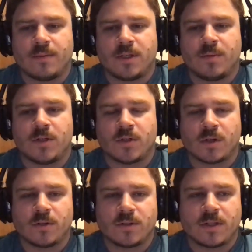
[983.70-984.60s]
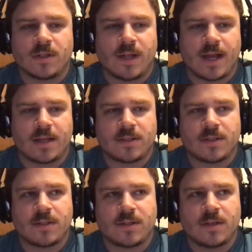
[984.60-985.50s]
Jimmy's struggles in the
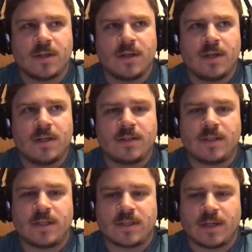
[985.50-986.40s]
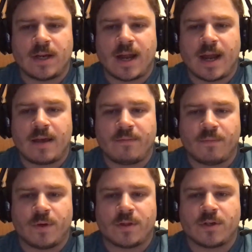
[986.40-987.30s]
last season and a
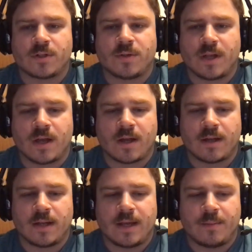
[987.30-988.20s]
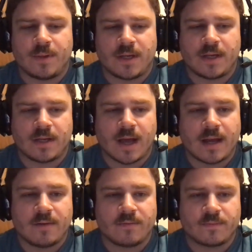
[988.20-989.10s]
half, with just it being
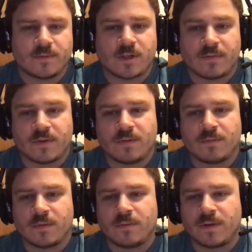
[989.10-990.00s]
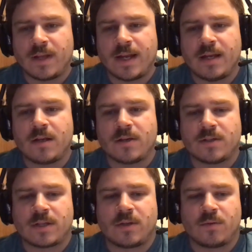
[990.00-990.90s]
kind of Chevy related,
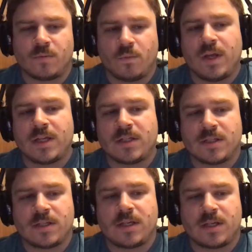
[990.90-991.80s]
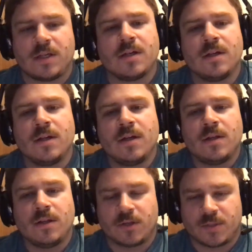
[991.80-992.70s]
because we can see
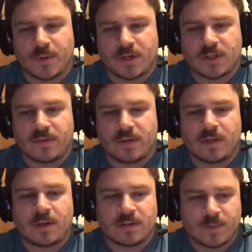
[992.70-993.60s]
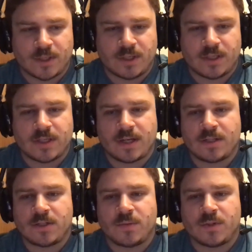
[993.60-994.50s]
little sparks of it, especially at
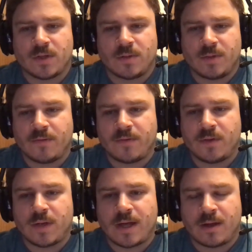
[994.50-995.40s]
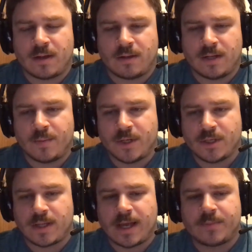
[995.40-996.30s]
Texas. We saw him lead a
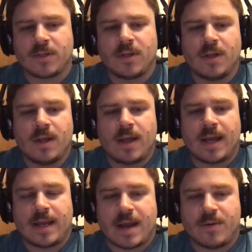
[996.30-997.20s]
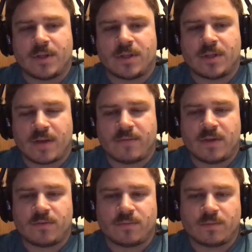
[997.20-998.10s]
bunch of laps, and now with Chevy